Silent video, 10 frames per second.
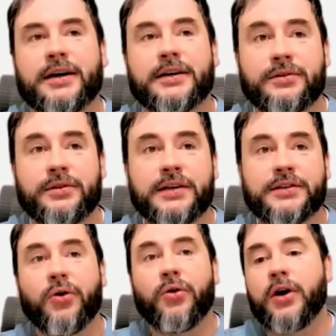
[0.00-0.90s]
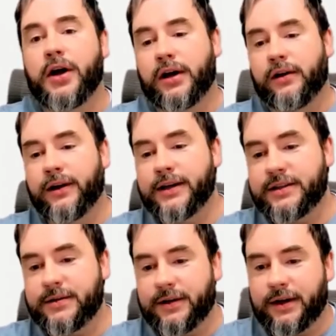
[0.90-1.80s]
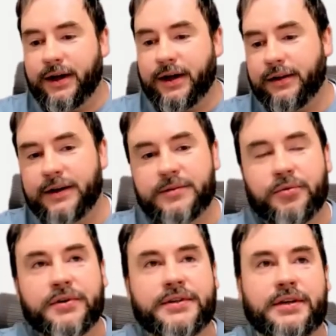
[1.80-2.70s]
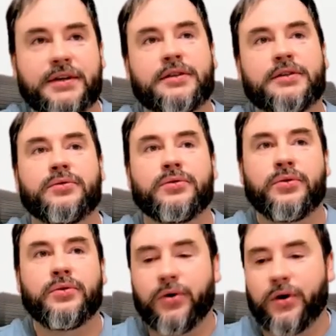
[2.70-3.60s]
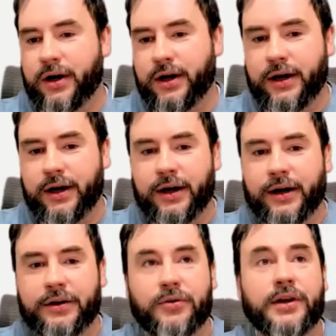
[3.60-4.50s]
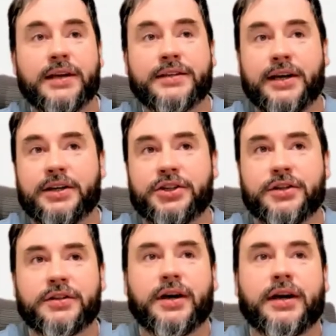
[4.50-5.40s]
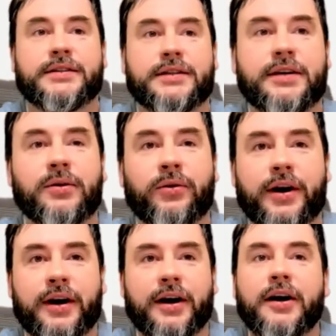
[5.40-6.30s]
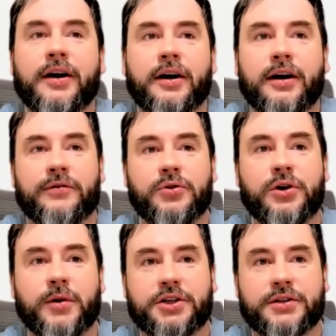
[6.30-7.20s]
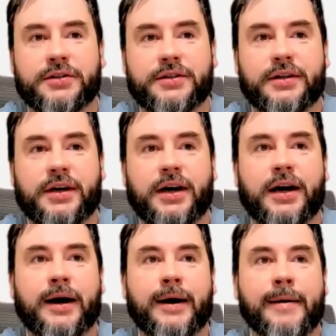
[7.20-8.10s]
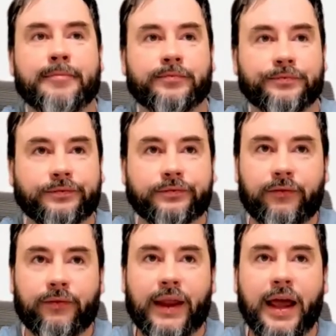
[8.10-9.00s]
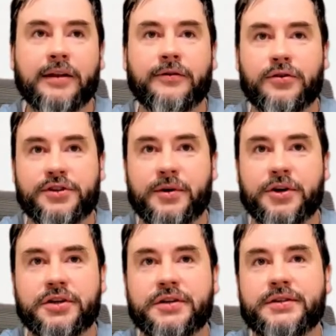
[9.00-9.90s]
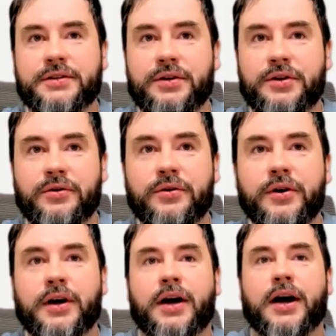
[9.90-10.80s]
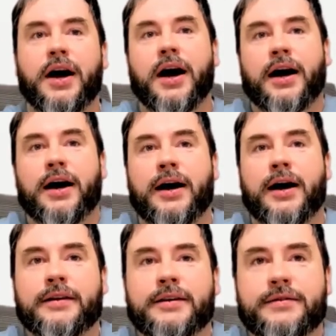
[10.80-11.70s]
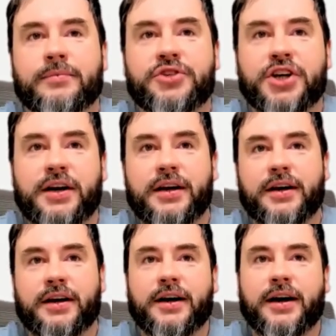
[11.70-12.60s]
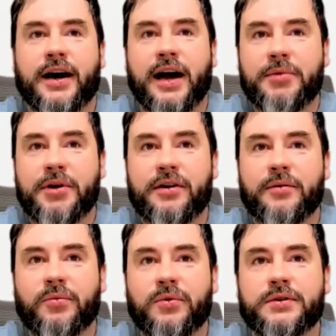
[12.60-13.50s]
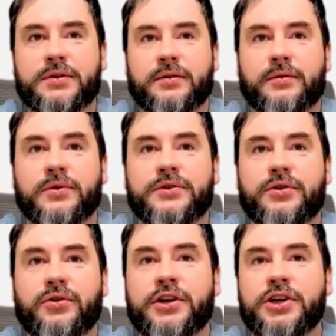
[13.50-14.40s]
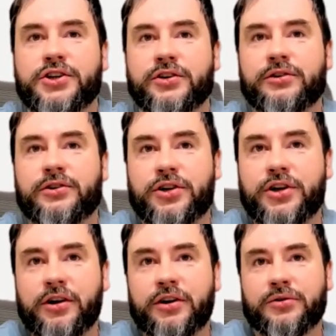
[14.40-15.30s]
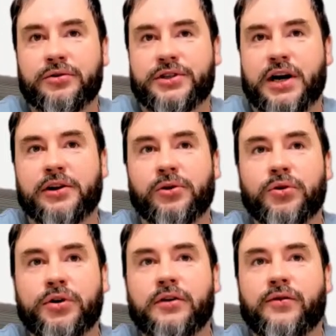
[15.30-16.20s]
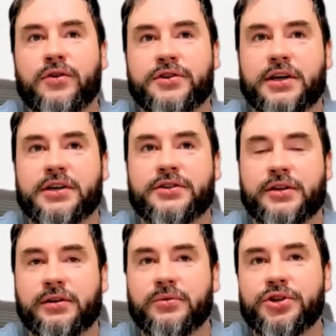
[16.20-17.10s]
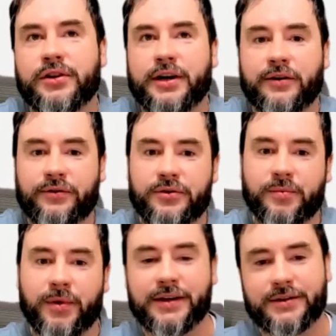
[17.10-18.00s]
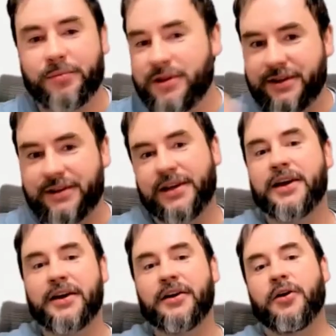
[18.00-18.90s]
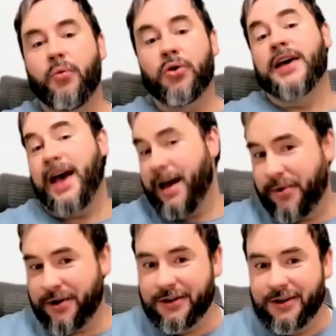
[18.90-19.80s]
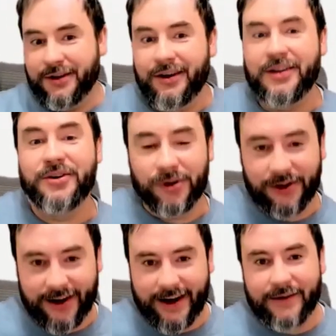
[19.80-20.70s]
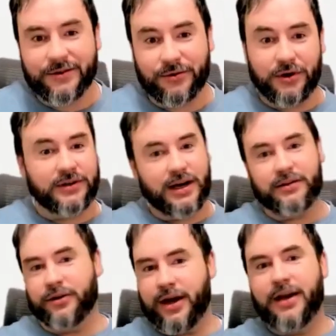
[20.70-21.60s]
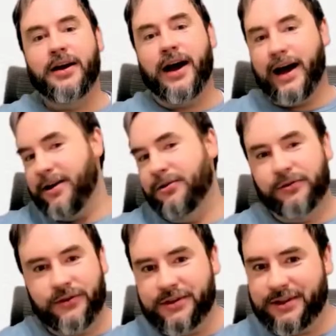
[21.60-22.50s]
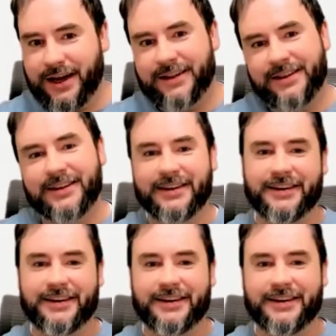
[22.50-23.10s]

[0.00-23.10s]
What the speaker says: as today. So let's proceed to Q&A section. I see already a few questions. And the first question is to you. That's from Jenny. Hi, Peter. What was your initial trigger to start looking for such solution like a FuseBase? So basically, what happened in your life so you decide, okay, I need to fix that?